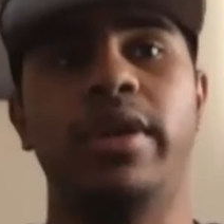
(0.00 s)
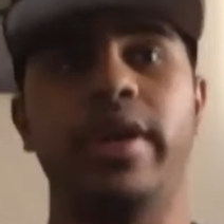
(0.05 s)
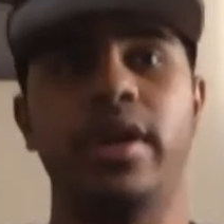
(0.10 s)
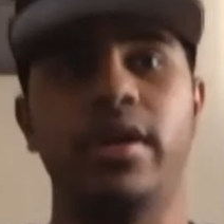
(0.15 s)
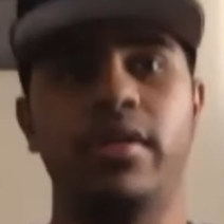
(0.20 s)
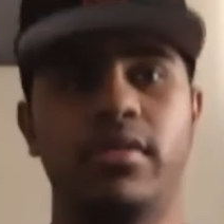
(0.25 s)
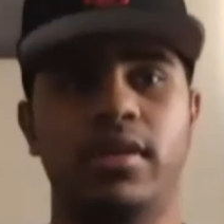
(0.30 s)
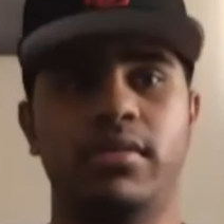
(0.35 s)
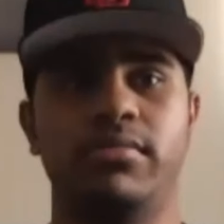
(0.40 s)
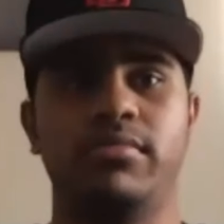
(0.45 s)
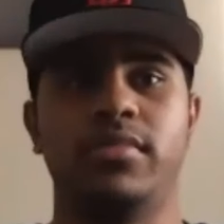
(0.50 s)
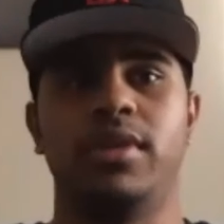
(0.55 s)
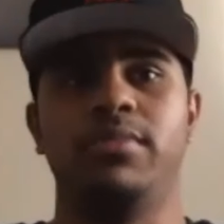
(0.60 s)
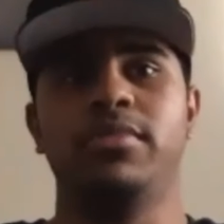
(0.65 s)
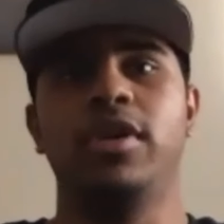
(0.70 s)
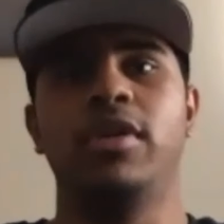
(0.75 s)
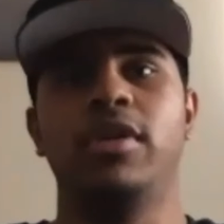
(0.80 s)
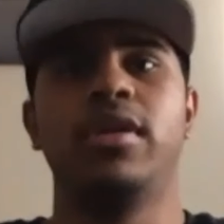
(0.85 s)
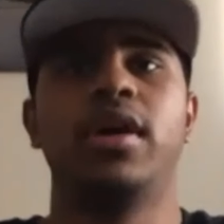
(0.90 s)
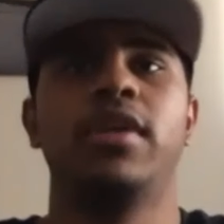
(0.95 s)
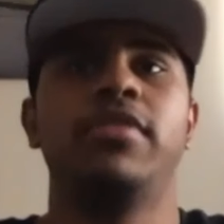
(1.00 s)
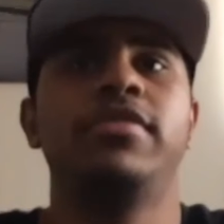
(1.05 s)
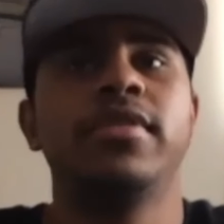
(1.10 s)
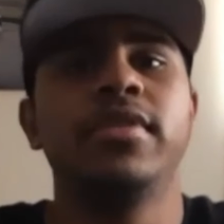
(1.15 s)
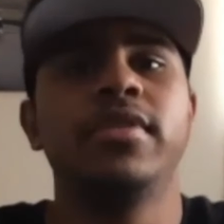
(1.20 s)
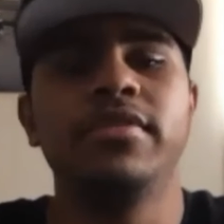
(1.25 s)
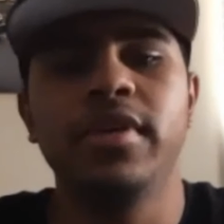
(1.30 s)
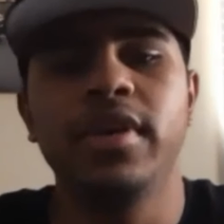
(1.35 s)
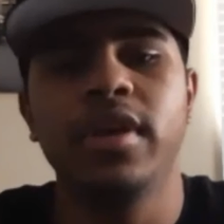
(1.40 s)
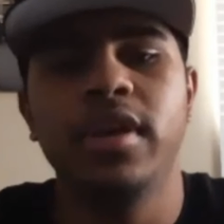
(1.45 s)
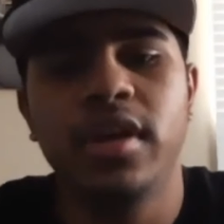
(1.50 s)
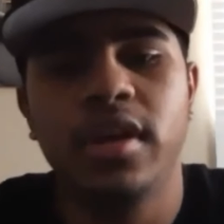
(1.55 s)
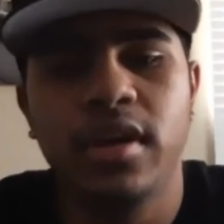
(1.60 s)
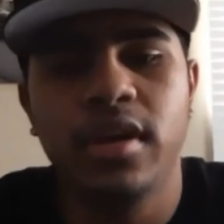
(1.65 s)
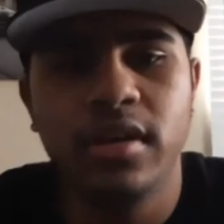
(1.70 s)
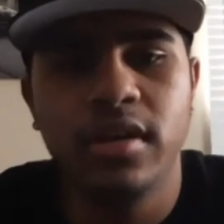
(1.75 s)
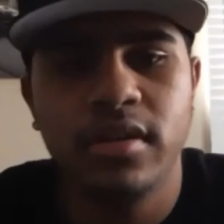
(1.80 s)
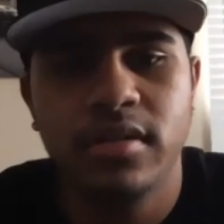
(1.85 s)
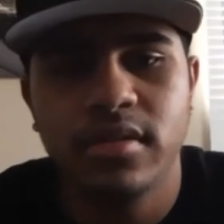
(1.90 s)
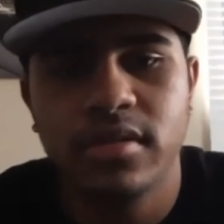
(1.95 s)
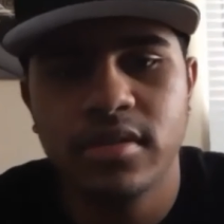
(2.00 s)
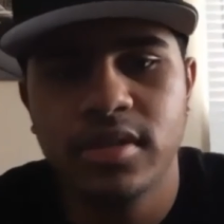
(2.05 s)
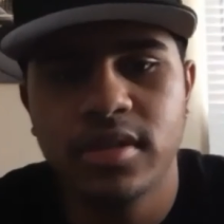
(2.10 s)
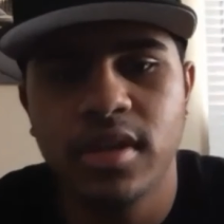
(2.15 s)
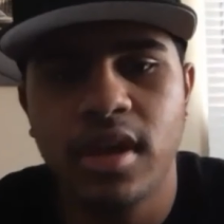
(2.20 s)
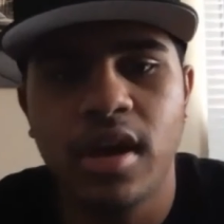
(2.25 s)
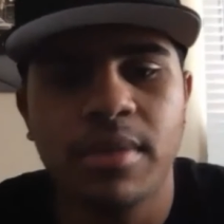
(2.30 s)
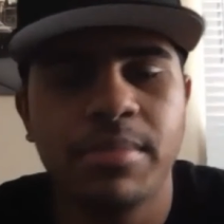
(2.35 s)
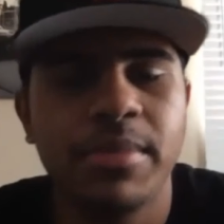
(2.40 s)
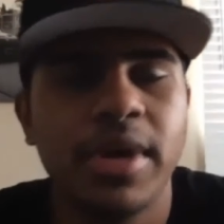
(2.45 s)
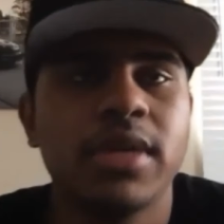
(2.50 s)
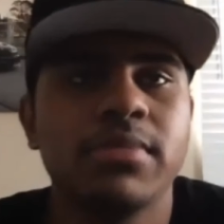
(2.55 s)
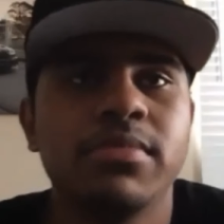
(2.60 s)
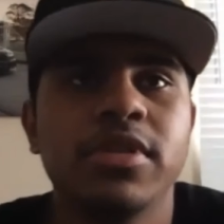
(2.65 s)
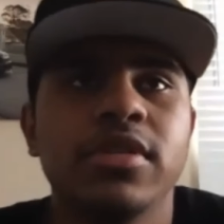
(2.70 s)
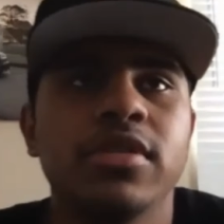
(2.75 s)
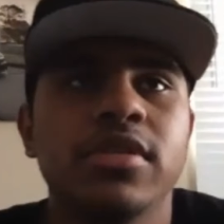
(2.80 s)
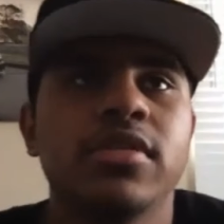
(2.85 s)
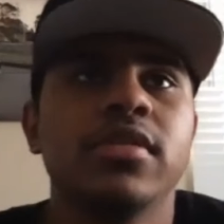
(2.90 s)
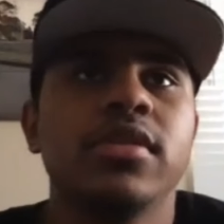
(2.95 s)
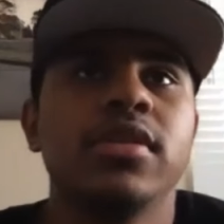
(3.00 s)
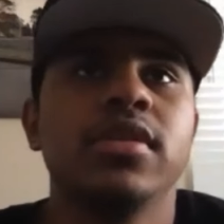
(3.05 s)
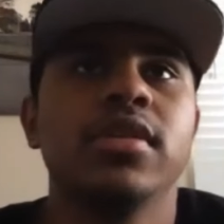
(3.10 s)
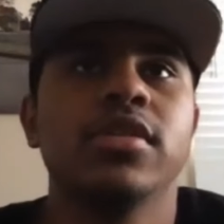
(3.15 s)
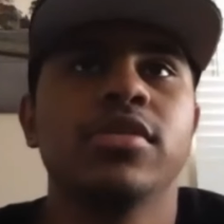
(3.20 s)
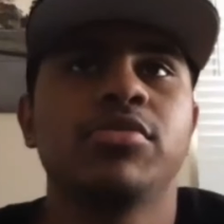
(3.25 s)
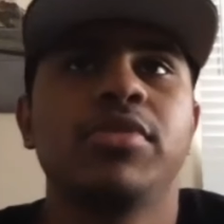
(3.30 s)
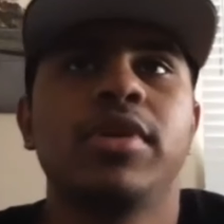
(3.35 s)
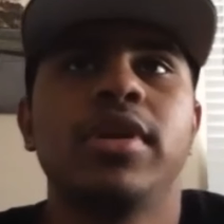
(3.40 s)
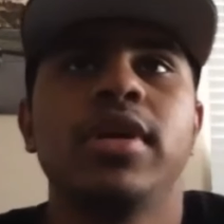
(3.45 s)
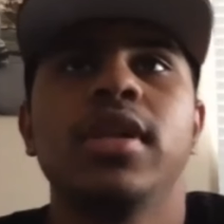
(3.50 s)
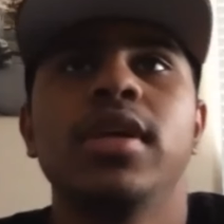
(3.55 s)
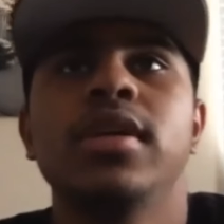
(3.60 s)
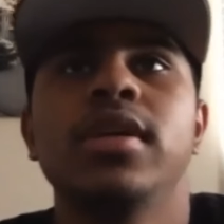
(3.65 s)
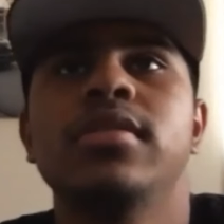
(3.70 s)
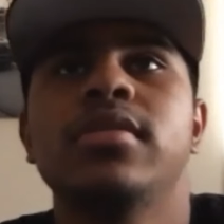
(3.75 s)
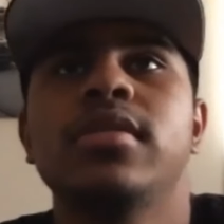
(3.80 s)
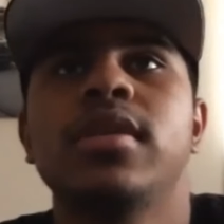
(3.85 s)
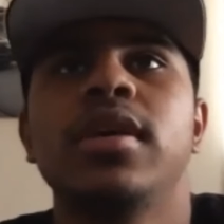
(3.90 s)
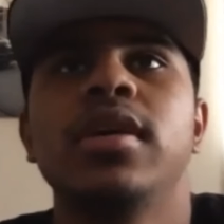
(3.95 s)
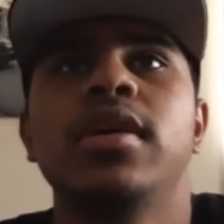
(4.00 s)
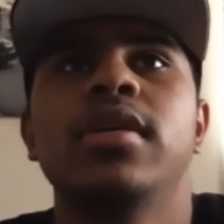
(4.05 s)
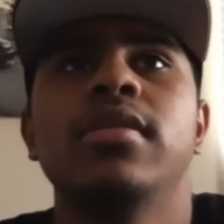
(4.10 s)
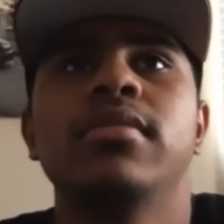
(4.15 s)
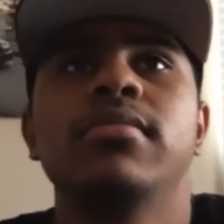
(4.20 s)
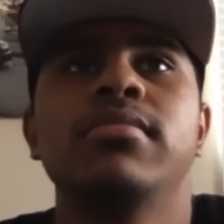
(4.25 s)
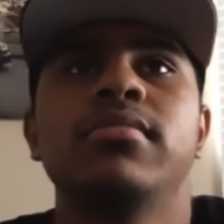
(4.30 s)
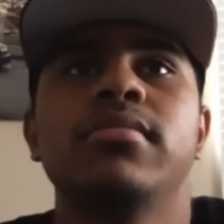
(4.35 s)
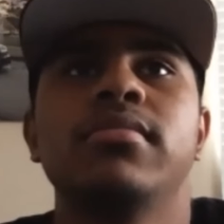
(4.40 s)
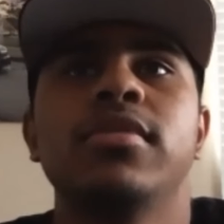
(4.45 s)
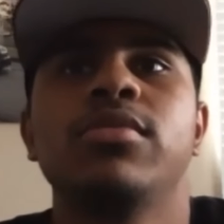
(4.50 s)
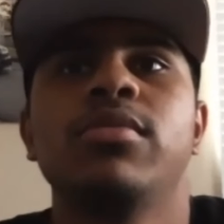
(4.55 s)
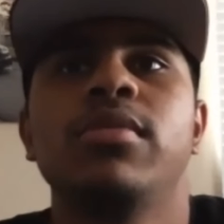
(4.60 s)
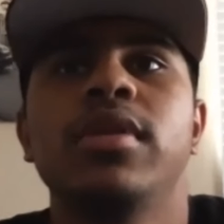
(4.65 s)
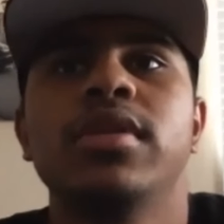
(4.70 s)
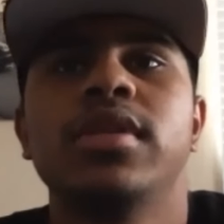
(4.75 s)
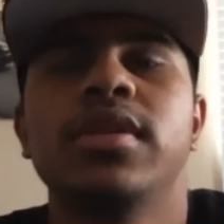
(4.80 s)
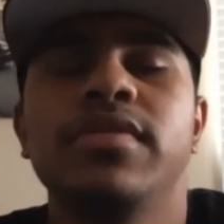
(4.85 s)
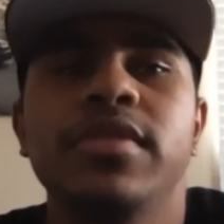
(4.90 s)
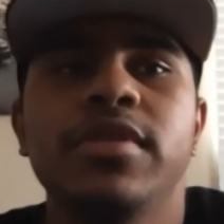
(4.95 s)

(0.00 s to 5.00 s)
now the tab. I'm going off of a stock MacBook screen as well as a 27-inch